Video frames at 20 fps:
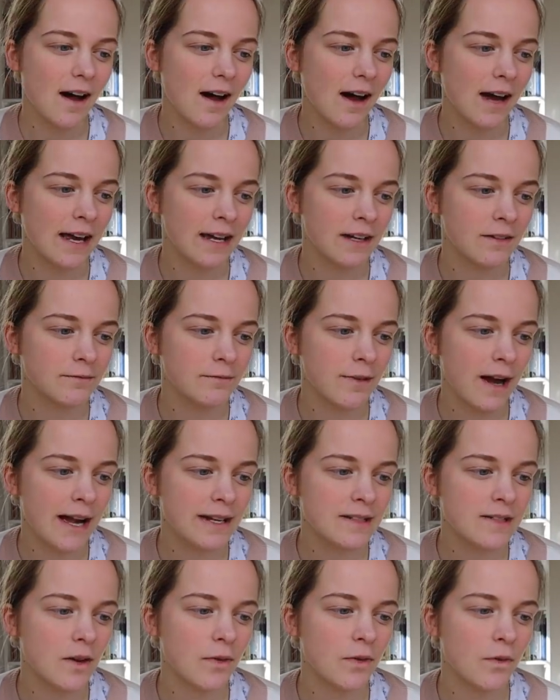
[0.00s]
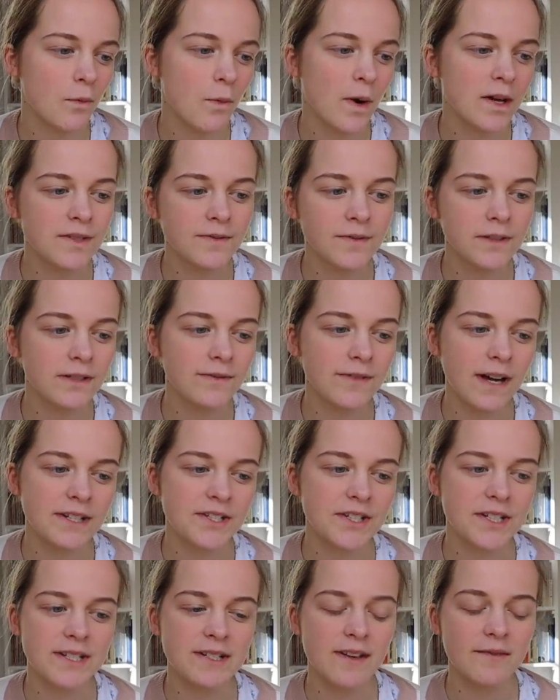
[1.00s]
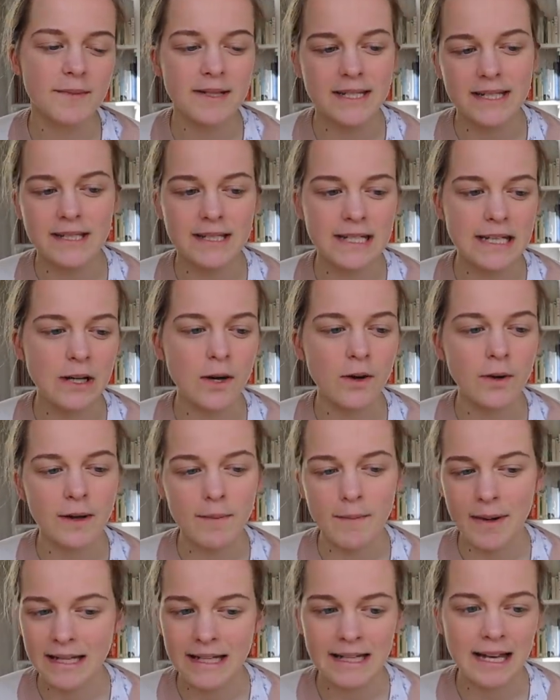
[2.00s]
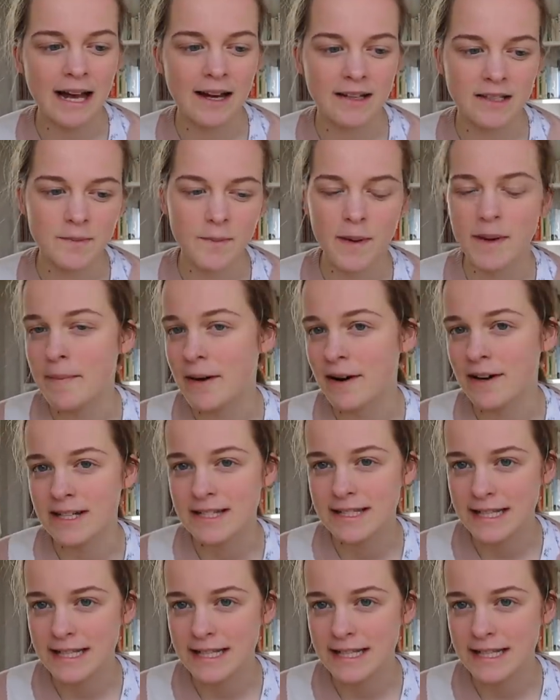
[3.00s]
I read The Wonderful Adventures of Mrs. Seacole in Many Lands by Mary